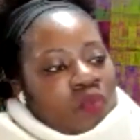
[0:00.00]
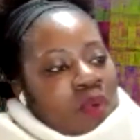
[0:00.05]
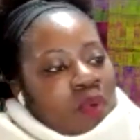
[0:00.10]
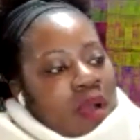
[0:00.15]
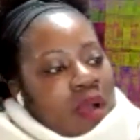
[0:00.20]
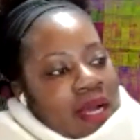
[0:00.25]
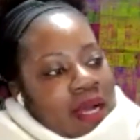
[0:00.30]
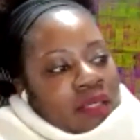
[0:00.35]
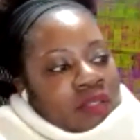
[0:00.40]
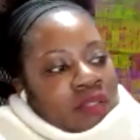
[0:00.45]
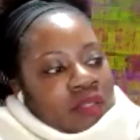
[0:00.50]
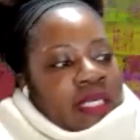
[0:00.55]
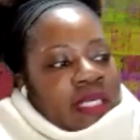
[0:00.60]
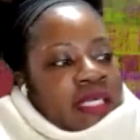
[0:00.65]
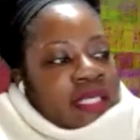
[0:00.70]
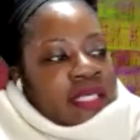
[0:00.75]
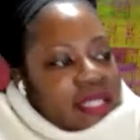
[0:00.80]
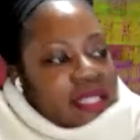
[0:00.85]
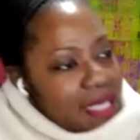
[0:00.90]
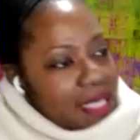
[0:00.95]
Wow.
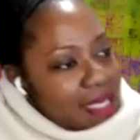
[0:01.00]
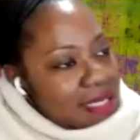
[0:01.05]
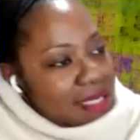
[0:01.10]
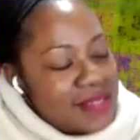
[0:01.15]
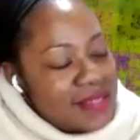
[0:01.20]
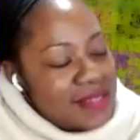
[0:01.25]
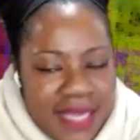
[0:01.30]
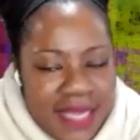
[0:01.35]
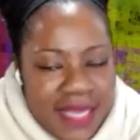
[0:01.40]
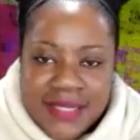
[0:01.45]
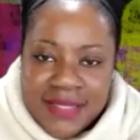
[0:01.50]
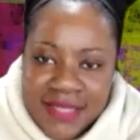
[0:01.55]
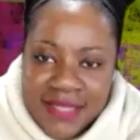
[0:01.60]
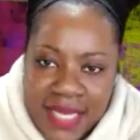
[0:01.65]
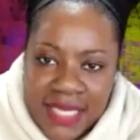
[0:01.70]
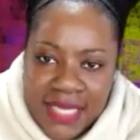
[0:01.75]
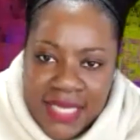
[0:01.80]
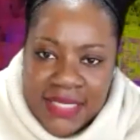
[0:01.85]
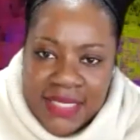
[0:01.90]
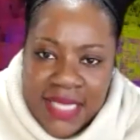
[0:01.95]
Yes, yes,
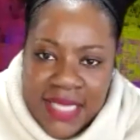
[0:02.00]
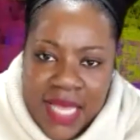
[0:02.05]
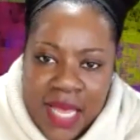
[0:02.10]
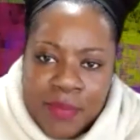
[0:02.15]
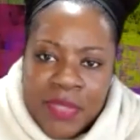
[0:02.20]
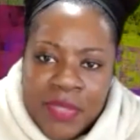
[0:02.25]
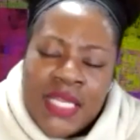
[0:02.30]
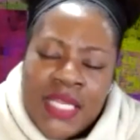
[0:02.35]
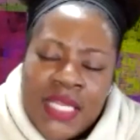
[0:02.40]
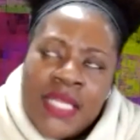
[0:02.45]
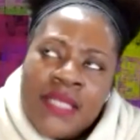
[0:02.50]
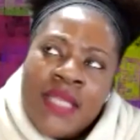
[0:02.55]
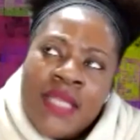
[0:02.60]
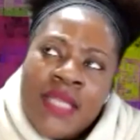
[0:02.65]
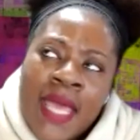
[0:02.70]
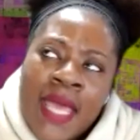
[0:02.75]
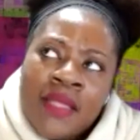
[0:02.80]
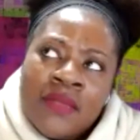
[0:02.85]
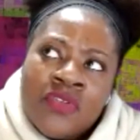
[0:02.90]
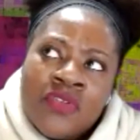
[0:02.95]
yes. I mean,
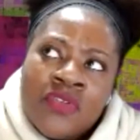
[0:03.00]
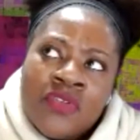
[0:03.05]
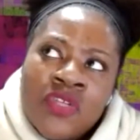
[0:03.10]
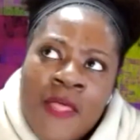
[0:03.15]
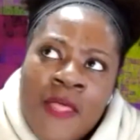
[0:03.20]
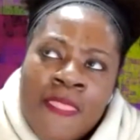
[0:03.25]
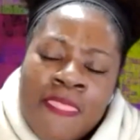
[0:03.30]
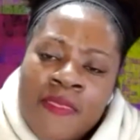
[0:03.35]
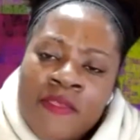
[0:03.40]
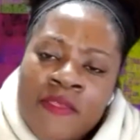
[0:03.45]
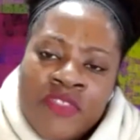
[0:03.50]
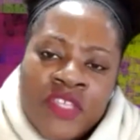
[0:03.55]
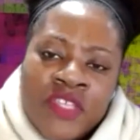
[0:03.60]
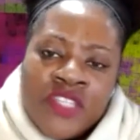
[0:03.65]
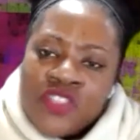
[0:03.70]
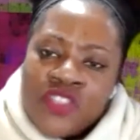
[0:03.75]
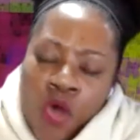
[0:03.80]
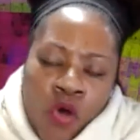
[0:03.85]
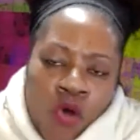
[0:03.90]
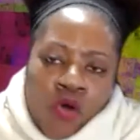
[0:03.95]
and
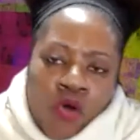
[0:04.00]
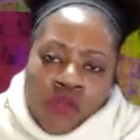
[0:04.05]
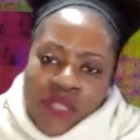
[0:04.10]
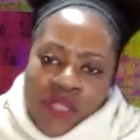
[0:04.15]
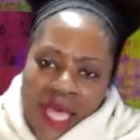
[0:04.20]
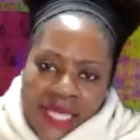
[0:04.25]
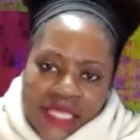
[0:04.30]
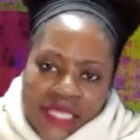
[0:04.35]
this whole